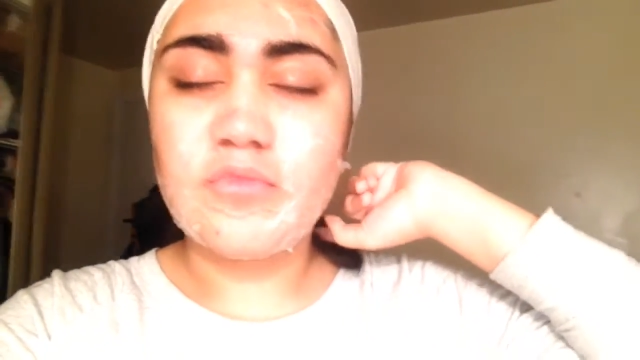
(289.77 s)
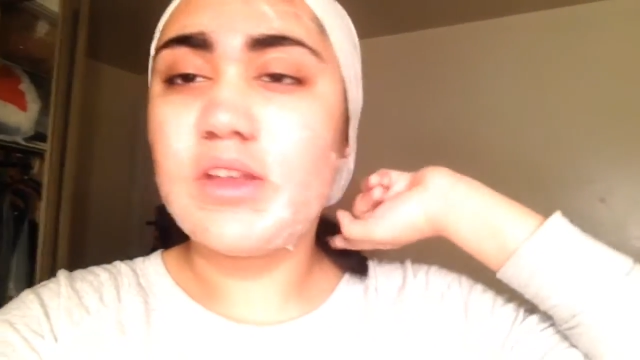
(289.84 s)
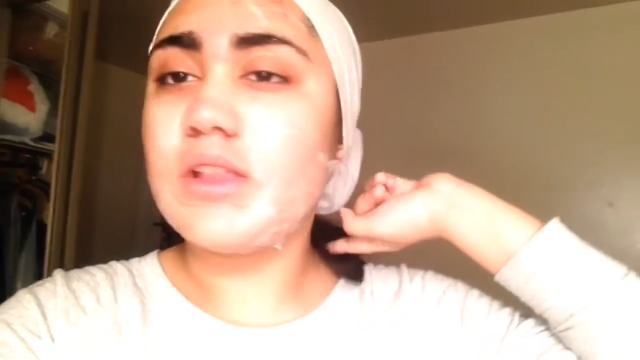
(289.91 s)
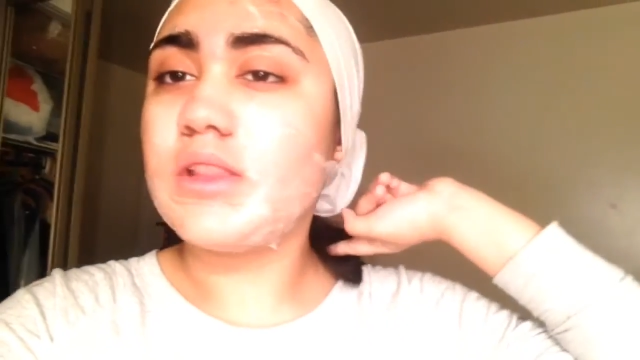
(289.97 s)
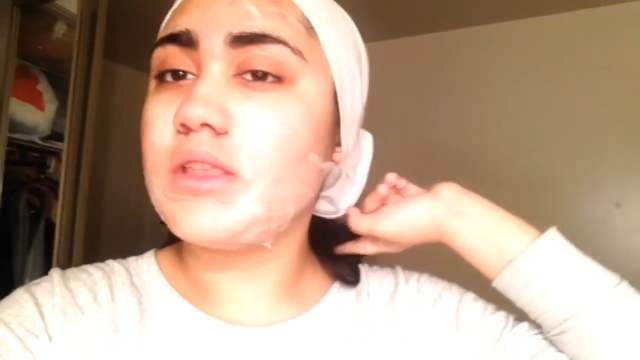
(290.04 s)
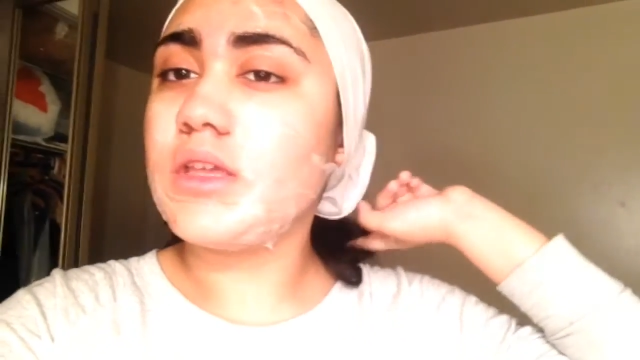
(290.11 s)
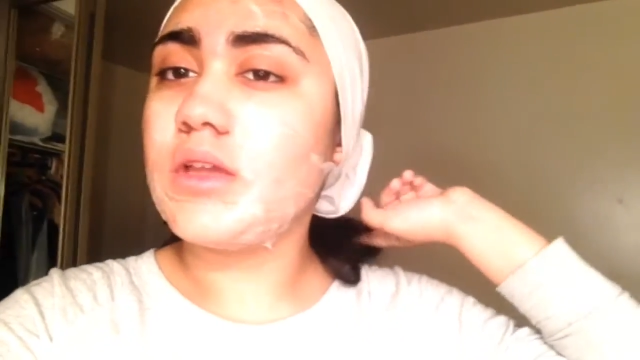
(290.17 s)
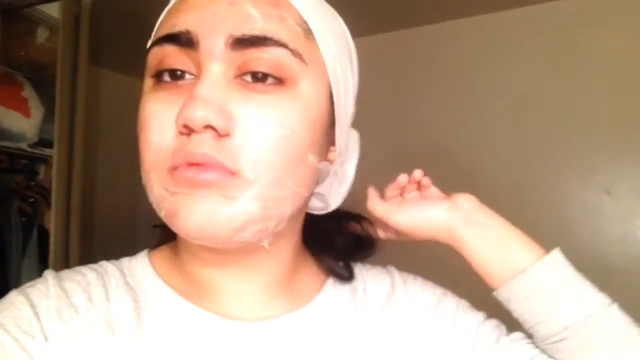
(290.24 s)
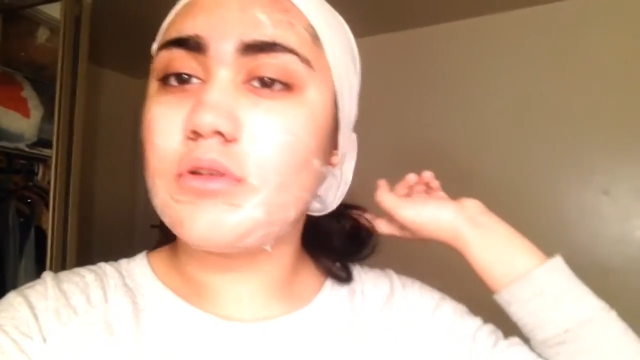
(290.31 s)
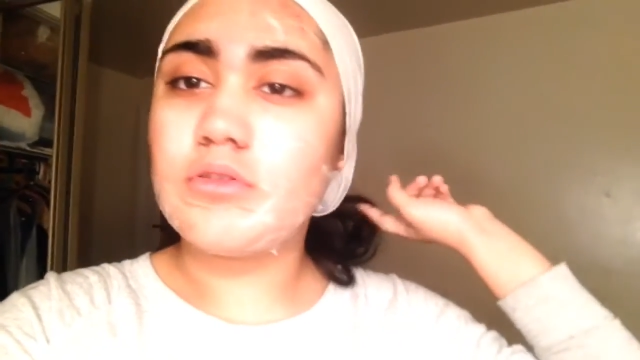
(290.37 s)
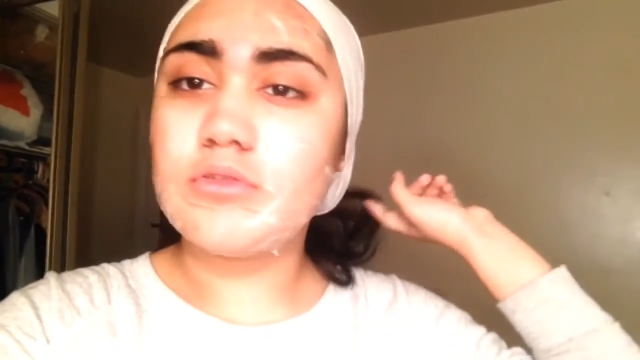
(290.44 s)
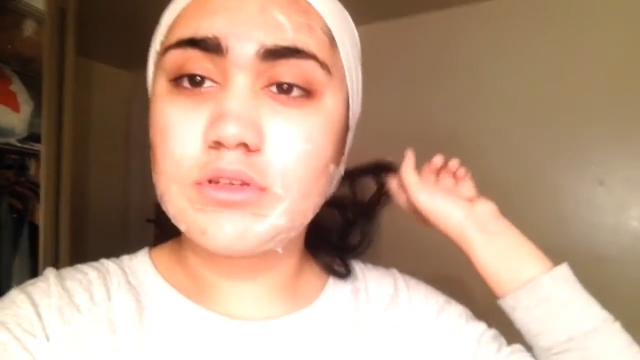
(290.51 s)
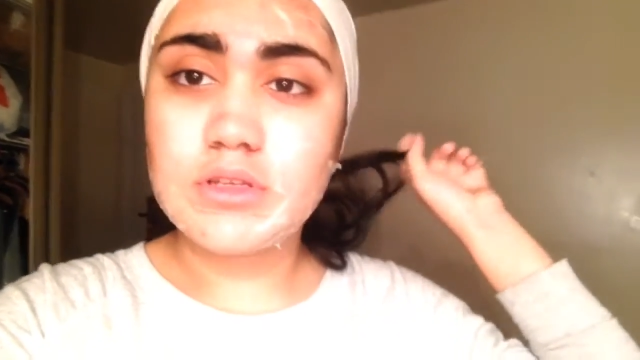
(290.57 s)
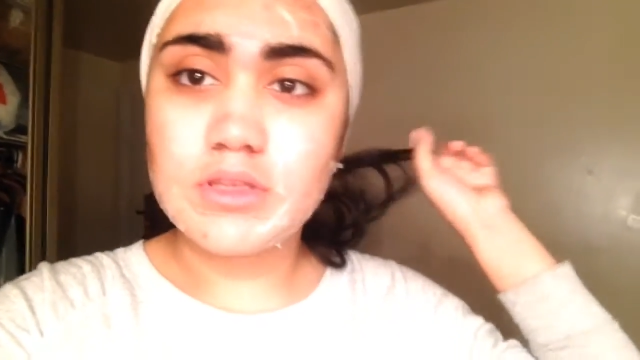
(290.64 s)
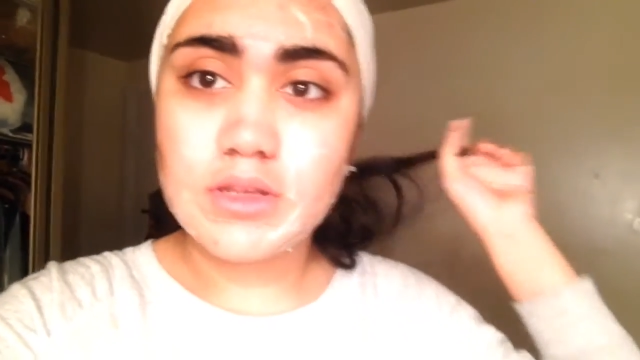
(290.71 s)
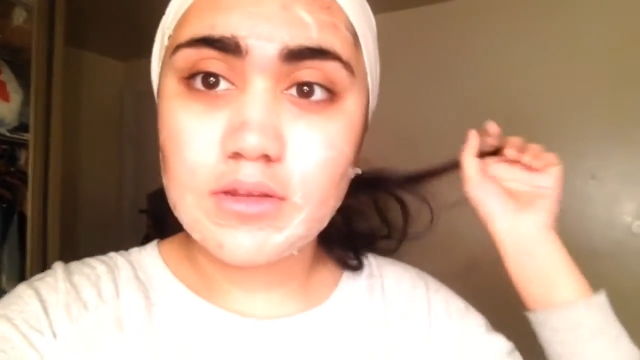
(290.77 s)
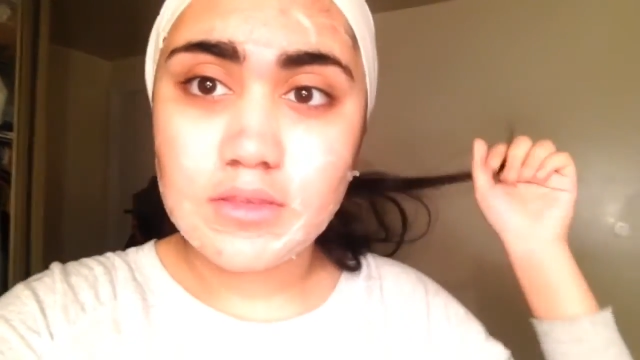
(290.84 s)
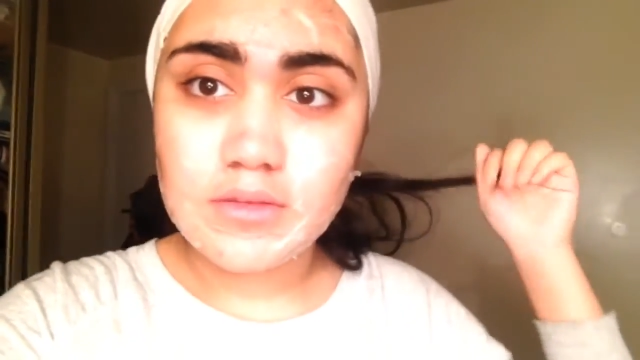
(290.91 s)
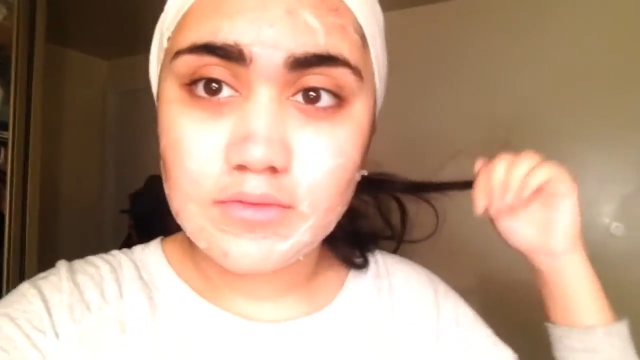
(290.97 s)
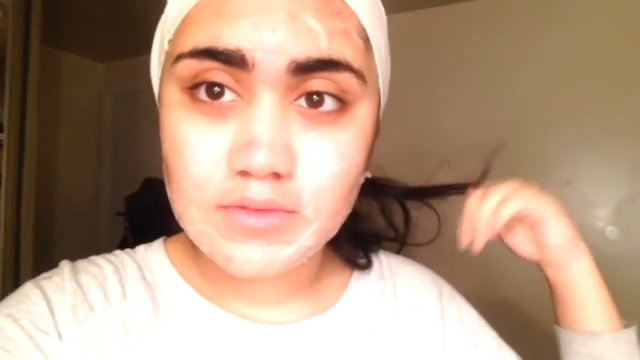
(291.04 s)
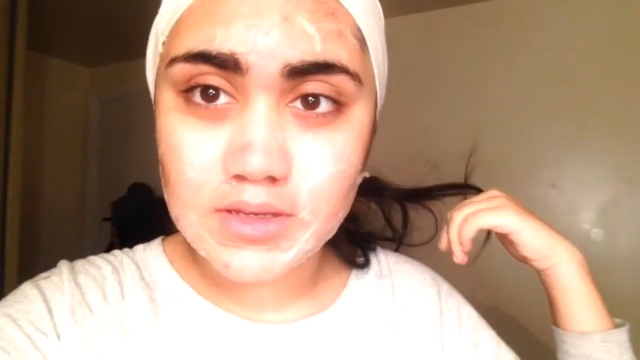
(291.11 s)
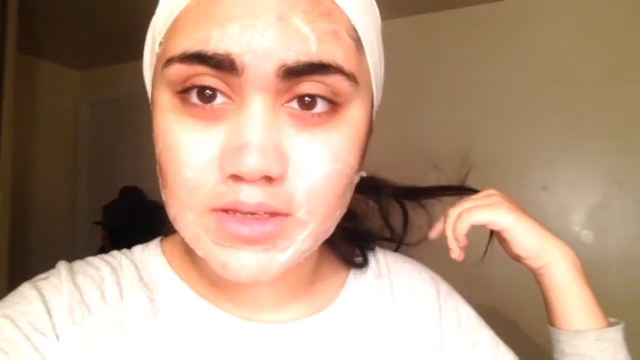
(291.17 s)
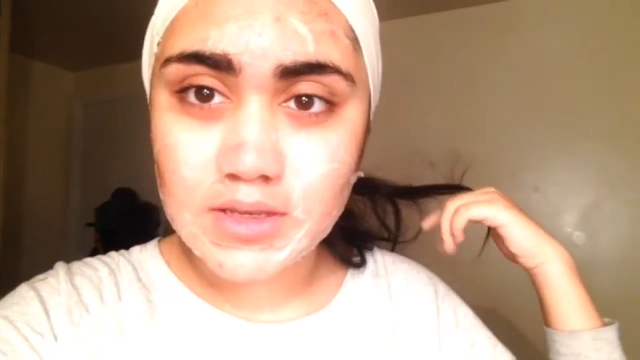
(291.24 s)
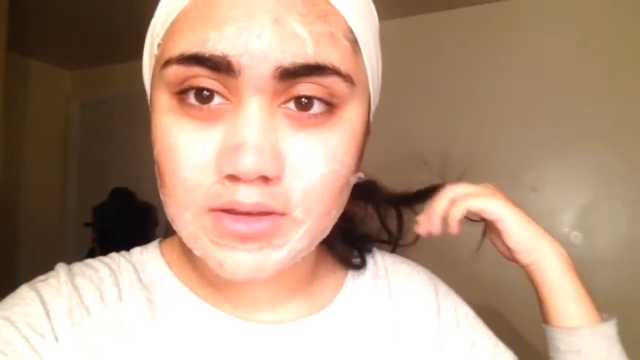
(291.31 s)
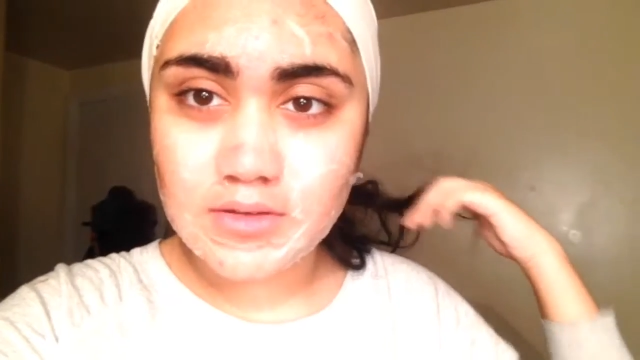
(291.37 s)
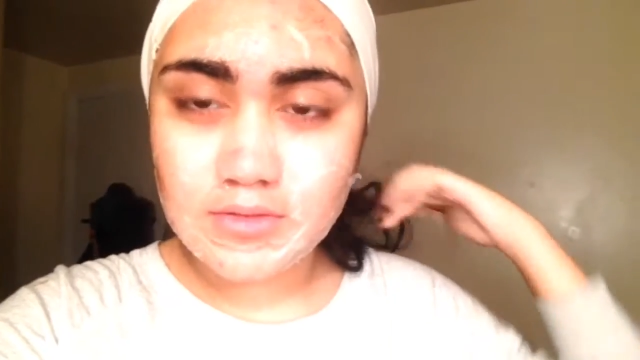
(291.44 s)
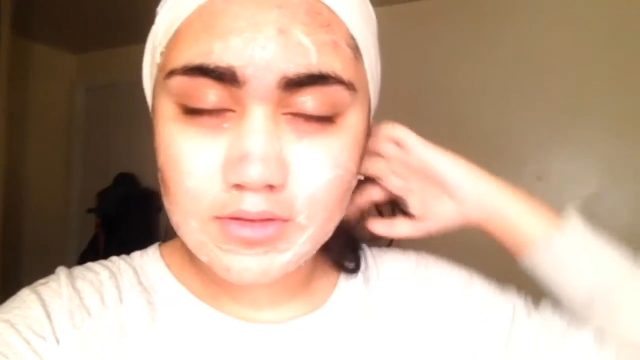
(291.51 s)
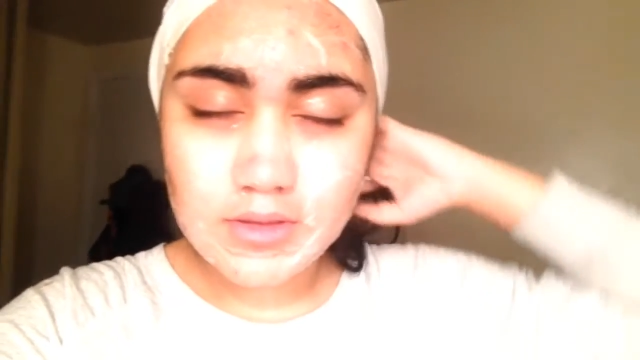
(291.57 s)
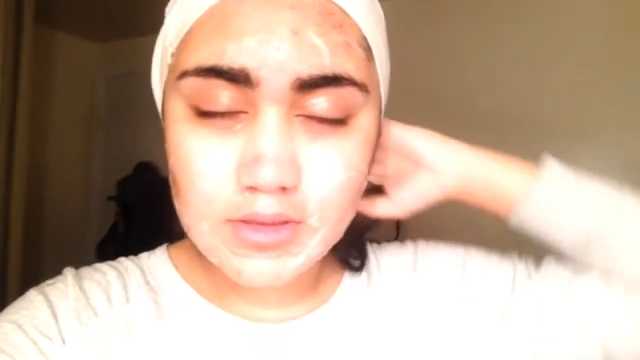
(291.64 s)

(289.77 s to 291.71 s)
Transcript: finally approached the end of the video.